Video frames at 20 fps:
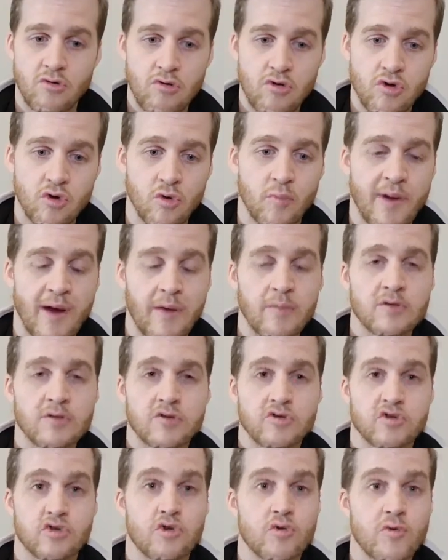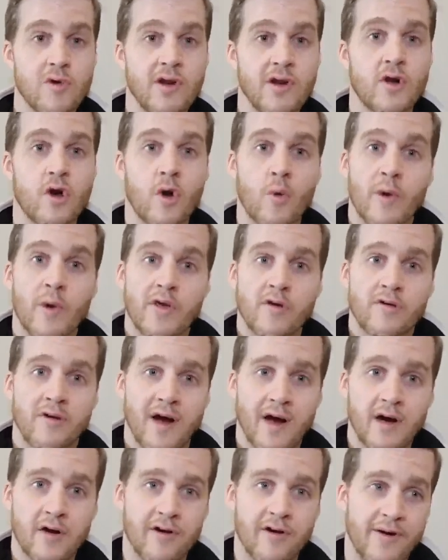you'll be able to truly know when you're
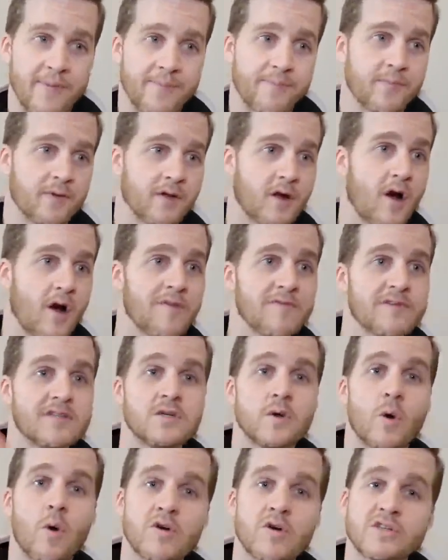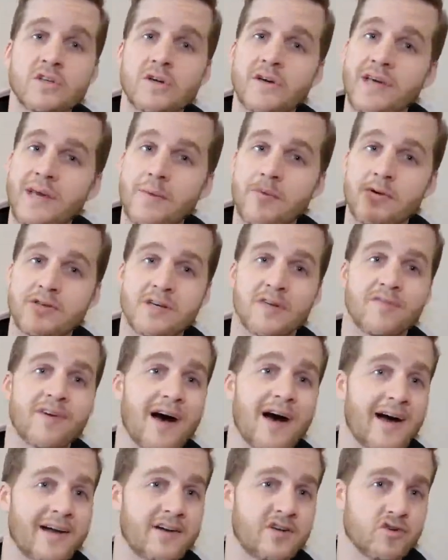hungry. Obviously, also keep yourself
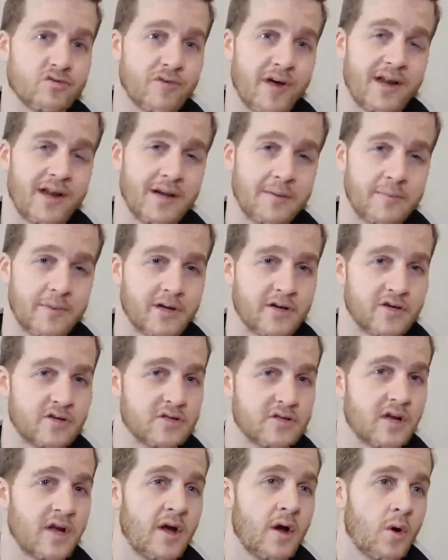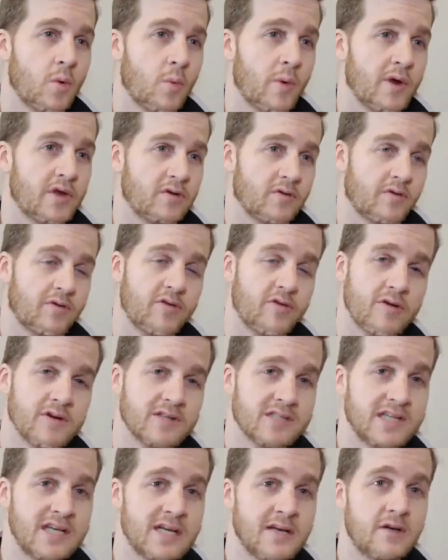hydrated, because when you're
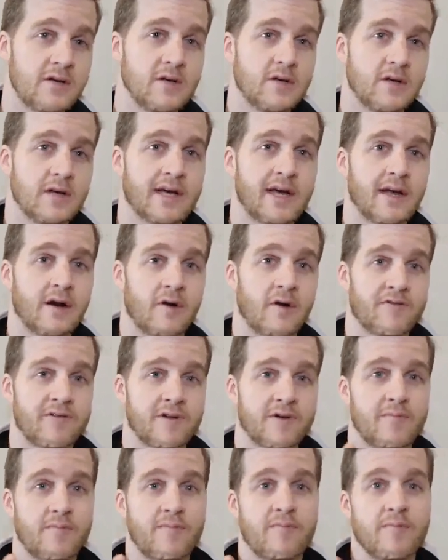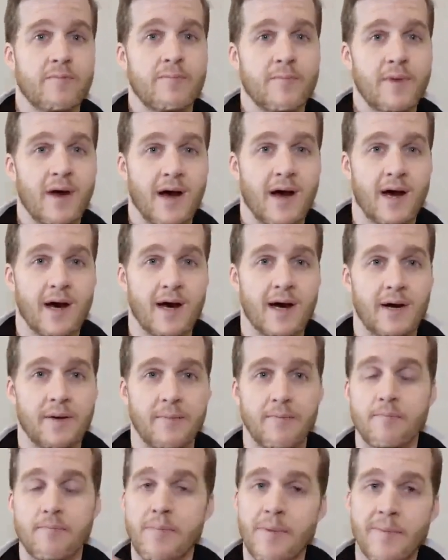thirsty, it can often
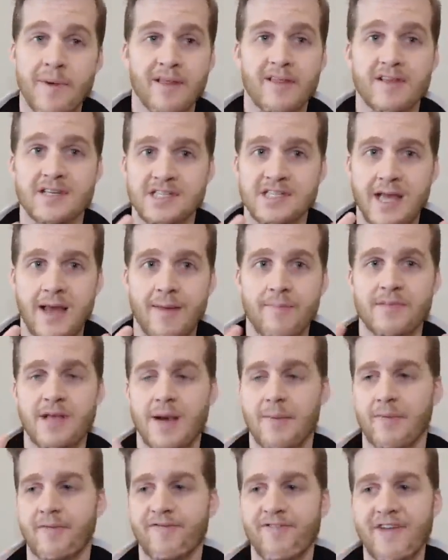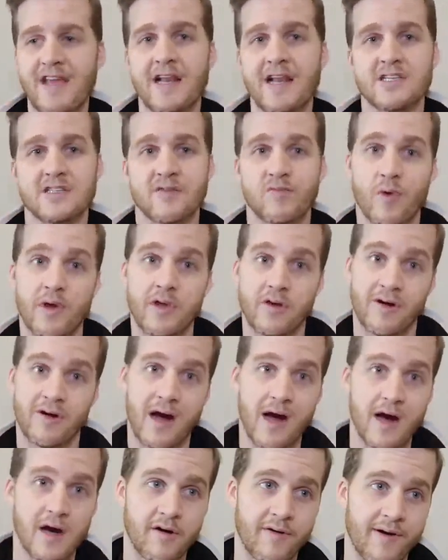mimic the same type of feelings of when you're
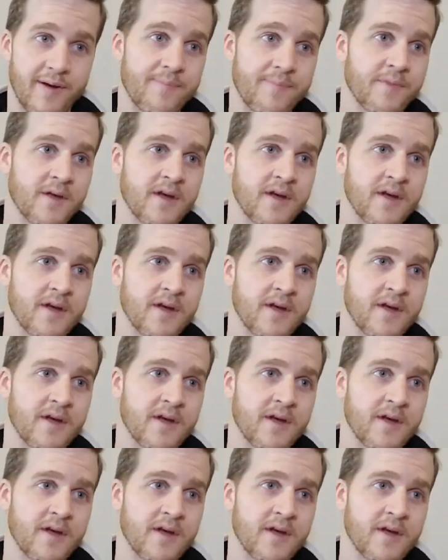hungry.